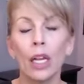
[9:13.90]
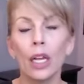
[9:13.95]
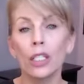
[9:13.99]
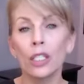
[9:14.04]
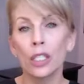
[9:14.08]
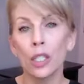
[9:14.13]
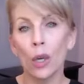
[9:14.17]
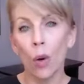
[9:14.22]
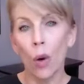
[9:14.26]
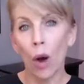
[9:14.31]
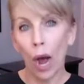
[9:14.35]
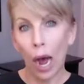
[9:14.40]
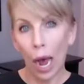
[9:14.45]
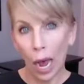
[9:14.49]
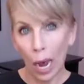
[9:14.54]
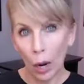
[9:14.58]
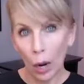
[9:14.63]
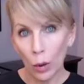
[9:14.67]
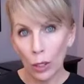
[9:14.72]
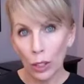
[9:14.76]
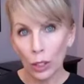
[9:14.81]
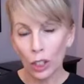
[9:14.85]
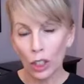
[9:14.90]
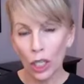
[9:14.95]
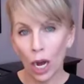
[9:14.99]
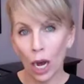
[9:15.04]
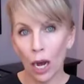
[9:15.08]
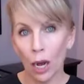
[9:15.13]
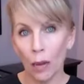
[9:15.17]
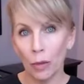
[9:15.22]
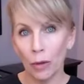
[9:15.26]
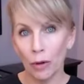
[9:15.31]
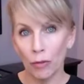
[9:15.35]
So, our
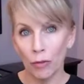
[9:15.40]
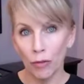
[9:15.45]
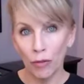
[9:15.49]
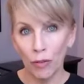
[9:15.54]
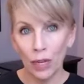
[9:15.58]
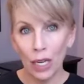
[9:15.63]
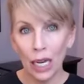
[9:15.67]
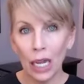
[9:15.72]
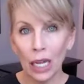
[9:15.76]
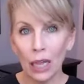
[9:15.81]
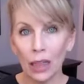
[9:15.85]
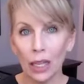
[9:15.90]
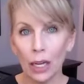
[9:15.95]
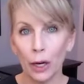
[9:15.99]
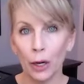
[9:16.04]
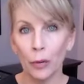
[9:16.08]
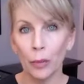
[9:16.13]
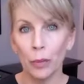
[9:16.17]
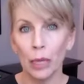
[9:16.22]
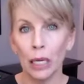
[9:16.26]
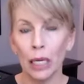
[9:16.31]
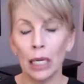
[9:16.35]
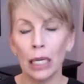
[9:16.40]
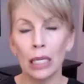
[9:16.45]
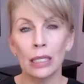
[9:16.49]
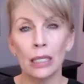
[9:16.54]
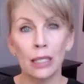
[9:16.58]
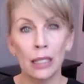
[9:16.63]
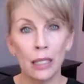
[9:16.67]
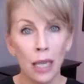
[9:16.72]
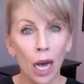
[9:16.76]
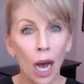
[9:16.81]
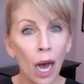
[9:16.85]
job in feeding therapy
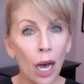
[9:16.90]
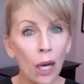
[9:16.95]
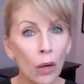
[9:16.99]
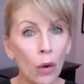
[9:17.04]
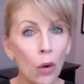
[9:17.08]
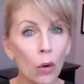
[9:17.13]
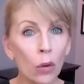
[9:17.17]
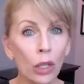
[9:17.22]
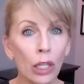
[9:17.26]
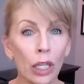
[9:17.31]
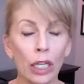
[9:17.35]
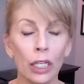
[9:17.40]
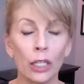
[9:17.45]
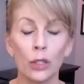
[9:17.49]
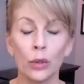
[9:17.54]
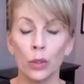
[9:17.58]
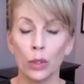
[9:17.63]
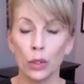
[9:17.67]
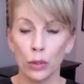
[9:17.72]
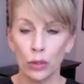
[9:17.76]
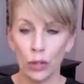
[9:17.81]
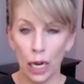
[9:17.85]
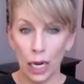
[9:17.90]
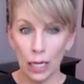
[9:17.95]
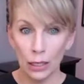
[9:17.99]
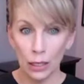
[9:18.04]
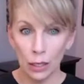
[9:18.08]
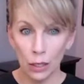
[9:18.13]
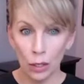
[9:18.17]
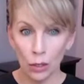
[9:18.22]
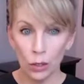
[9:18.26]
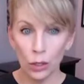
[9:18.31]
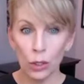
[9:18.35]
is not only to
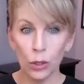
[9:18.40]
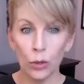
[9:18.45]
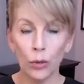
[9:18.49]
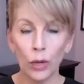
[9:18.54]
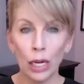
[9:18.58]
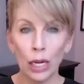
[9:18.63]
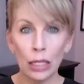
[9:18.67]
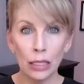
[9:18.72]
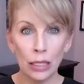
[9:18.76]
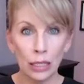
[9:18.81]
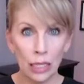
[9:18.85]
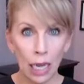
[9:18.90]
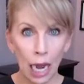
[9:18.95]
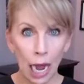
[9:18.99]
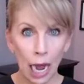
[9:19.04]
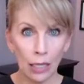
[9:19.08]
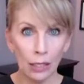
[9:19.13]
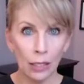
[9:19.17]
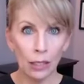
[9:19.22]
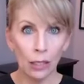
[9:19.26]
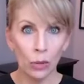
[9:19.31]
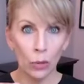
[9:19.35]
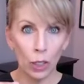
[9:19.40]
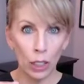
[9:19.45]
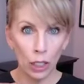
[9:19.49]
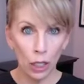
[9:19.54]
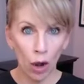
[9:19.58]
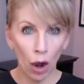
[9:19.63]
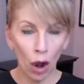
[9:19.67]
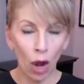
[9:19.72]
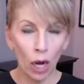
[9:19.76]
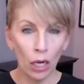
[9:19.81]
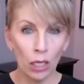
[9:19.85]
address those three stacks that we
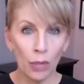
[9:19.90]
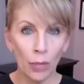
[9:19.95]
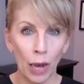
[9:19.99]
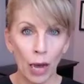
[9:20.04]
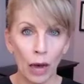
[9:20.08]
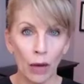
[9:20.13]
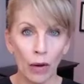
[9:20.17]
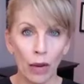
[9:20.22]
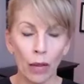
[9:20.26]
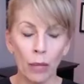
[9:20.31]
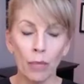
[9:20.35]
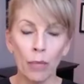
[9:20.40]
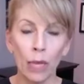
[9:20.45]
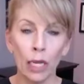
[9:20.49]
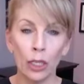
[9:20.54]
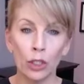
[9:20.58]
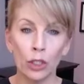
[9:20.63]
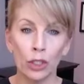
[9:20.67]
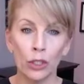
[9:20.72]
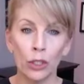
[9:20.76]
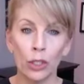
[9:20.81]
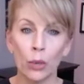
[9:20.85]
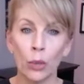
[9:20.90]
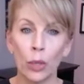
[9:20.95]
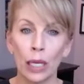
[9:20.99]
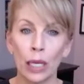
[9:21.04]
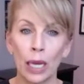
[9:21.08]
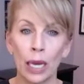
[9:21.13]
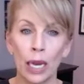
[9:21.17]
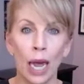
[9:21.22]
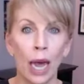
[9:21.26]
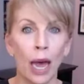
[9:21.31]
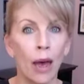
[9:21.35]
talked about and make sure that we
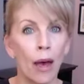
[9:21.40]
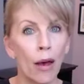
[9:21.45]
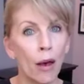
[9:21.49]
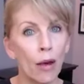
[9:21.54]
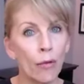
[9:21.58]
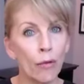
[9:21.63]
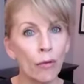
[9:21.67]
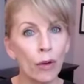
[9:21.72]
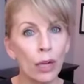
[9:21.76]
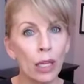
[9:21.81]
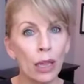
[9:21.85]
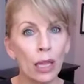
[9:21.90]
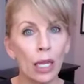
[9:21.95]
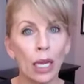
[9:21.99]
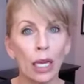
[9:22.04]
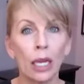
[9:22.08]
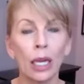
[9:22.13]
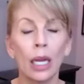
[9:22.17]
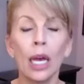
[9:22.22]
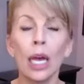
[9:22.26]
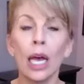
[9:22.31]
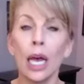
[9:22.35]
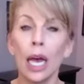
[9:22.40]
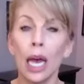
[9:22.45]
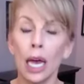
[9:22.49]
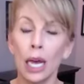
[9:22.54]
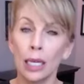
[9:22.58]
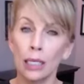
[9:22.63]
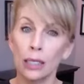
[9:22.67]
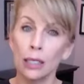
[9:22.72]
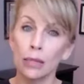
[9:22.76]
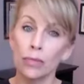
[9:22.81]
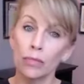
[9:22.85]
get everything
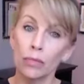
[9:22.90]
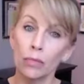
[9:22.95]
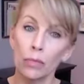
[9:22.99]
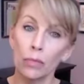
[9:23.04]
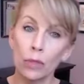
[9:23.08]
as